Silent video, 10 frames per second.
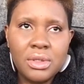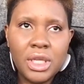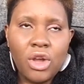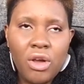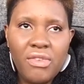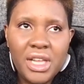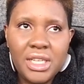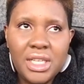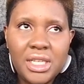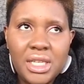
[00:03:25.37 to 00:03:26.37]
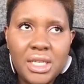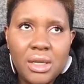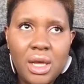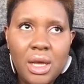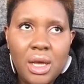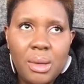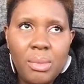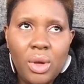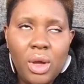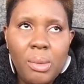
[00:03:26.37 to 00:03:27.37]
the cover he did um,
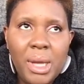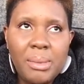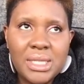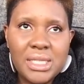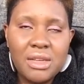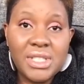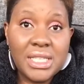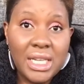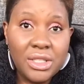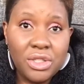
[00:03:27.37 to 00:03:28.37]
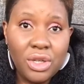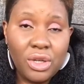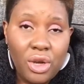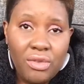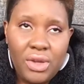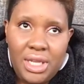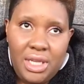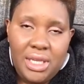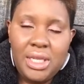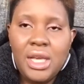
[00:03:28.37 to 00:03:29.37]
all by myself, Celine Dion cover
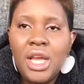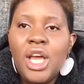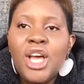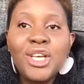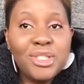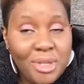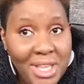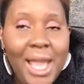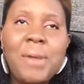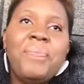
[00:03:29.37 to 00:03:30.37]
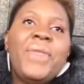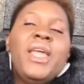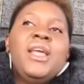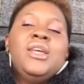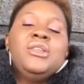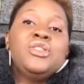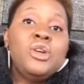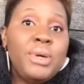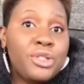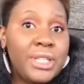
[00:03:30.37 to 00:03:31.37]
he did. So yeah,
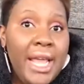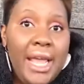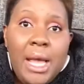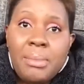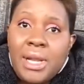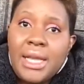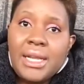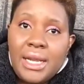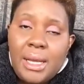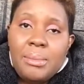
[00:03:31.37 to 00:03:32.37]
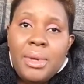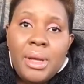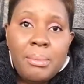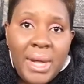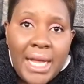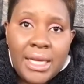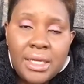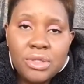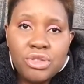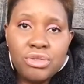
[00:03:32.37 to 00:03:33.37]
so but today I'm glad that I'm
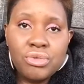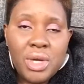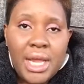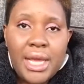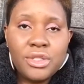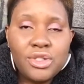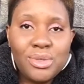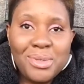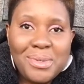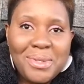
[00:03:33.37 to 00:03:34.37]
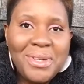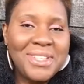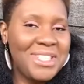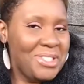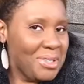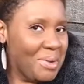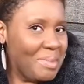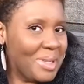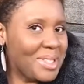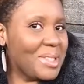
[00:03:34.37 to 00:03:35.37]
back to react to the show
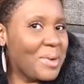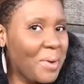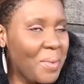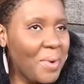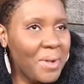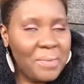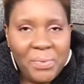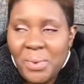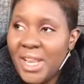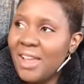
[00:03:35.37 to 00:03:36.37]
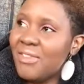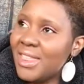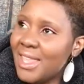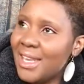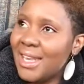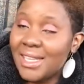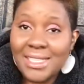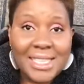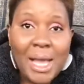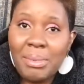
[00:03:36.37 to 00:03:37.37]
must go on with everything that
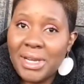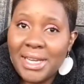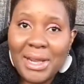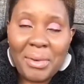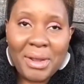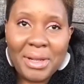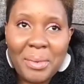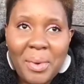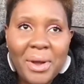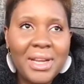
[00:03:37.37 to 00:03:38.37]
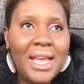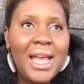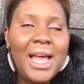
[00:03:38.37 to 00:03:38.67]
is happening around the world.